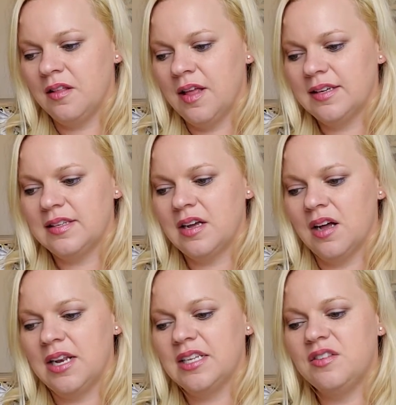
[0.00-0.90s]
the
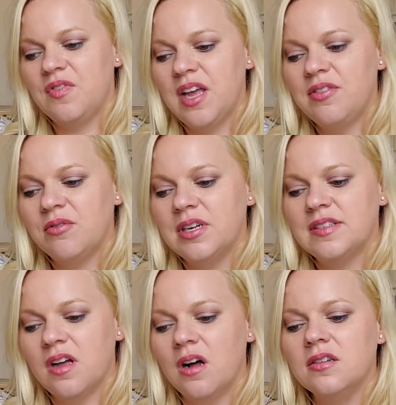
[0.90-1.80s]
lexicon, is
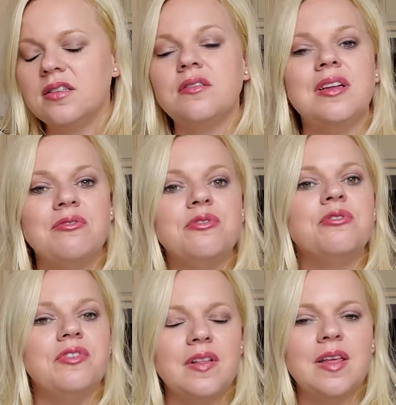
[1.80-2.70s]
faithfulness also in
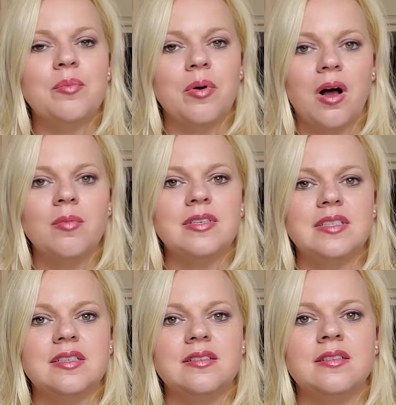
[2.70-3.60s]
fulfilling
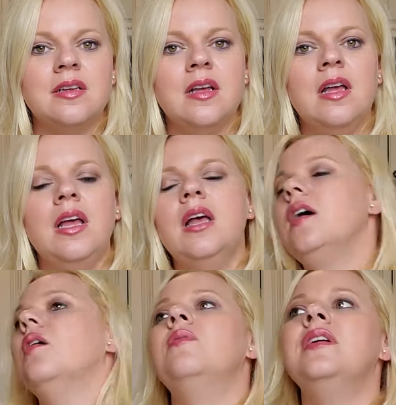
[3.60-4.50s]
promises,
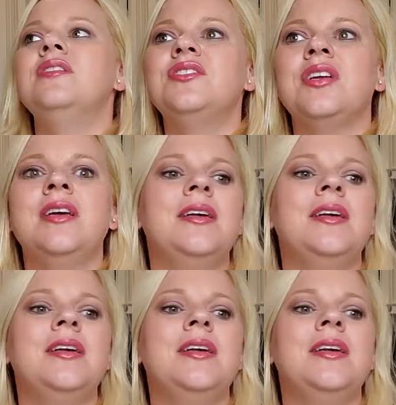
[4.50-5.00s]
which